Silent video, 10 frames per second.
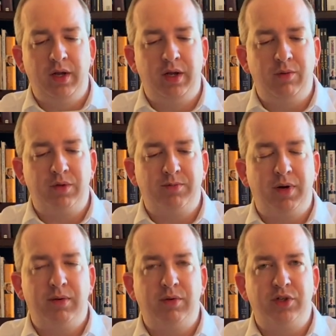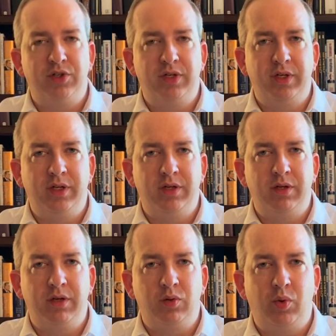It was published
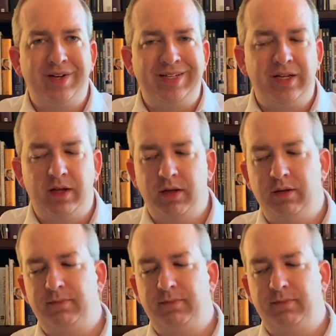in 2010.